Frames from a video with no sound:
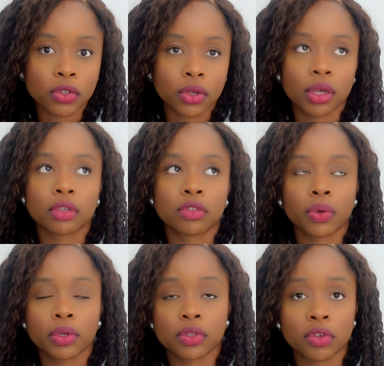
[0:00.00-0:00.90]
Okay, so
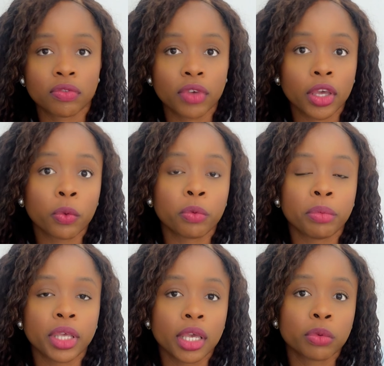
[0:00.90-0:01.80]
a surveyor would
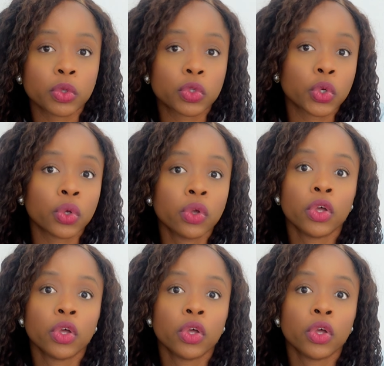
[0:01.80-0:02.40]
be able to